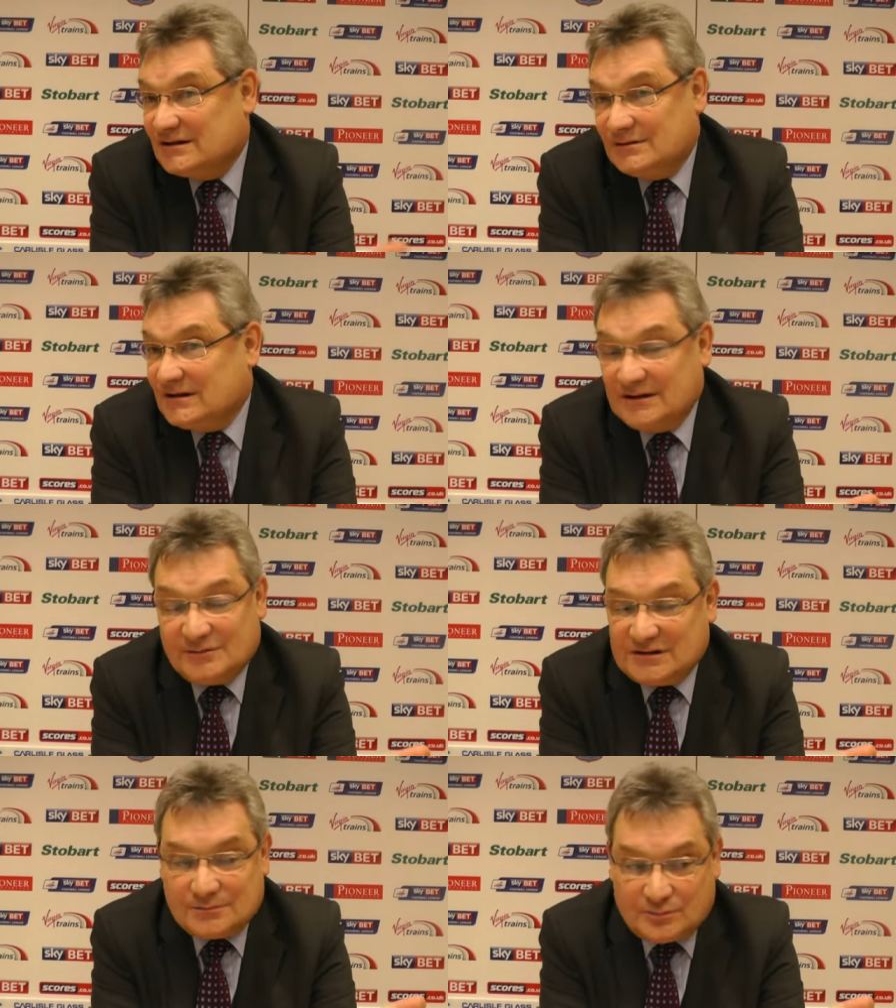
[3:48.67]
and
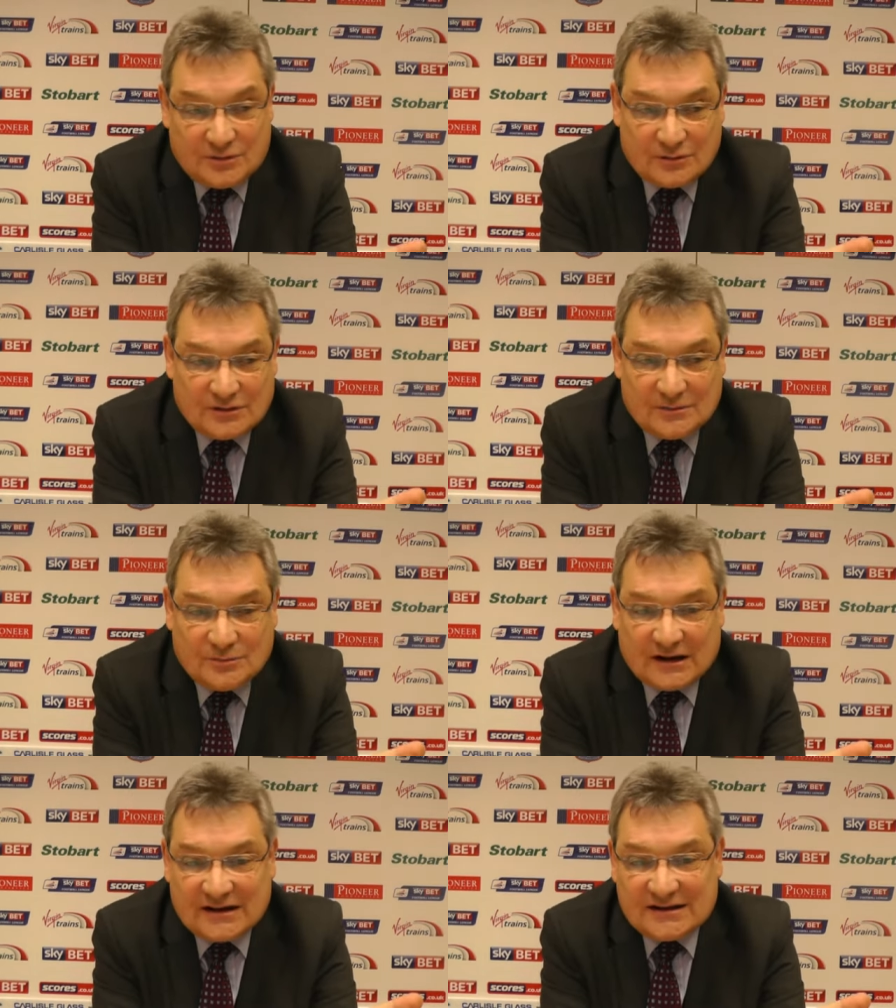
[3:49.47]
limited purely
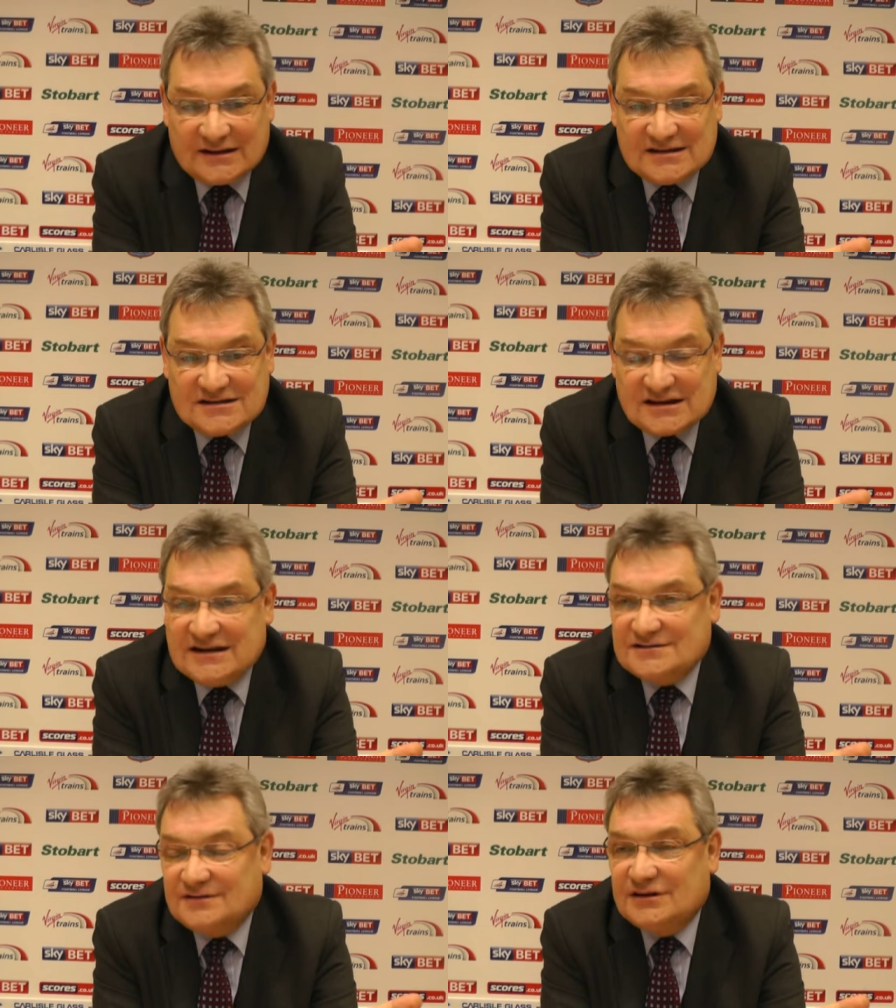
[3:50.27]
by the
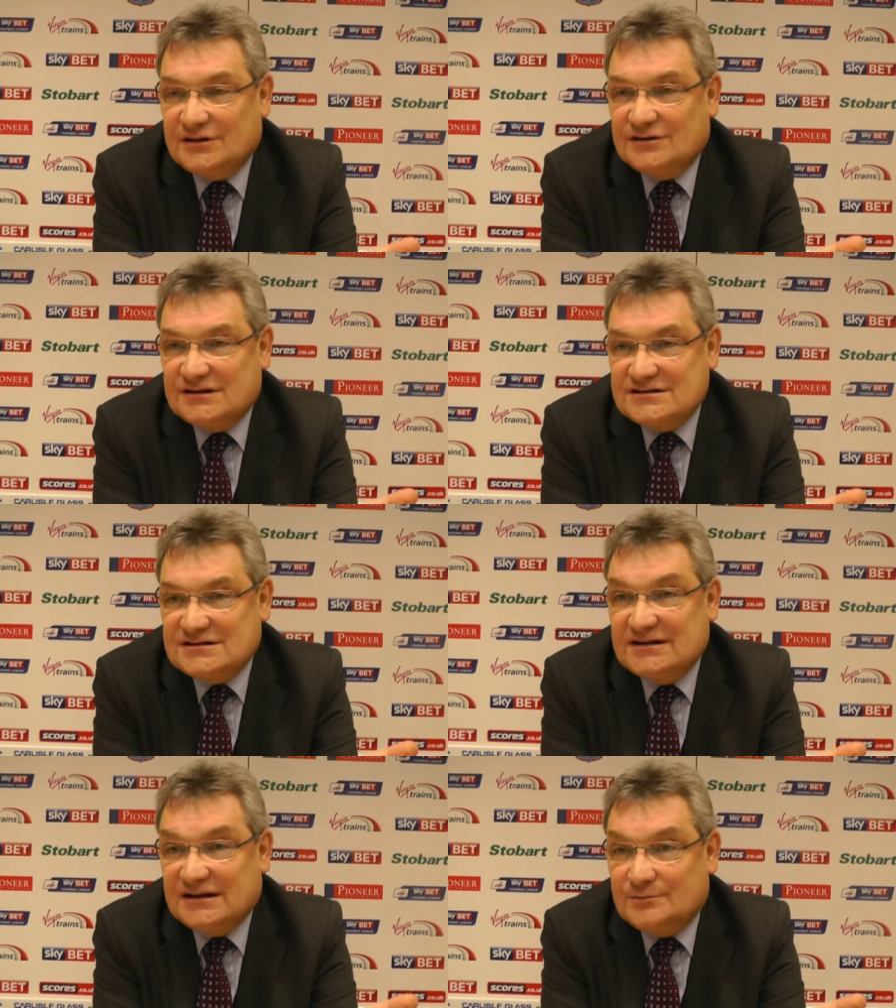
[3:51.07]
size of the audience
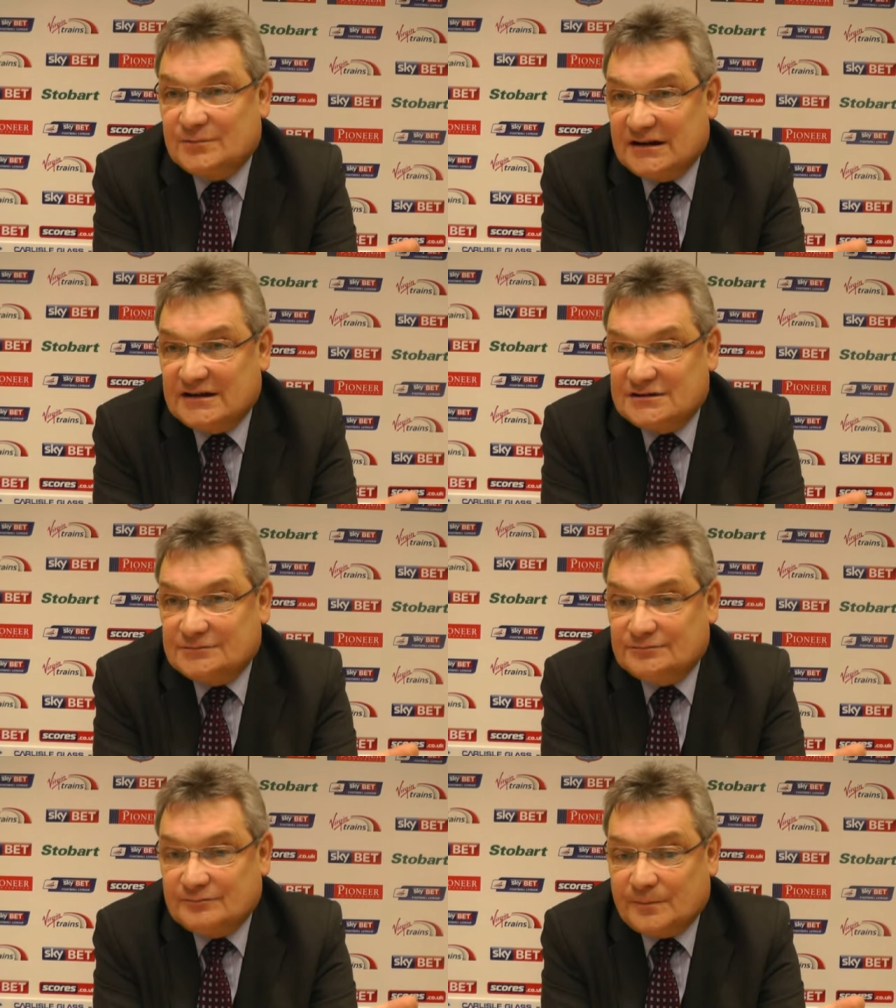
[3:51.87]
that you can play to.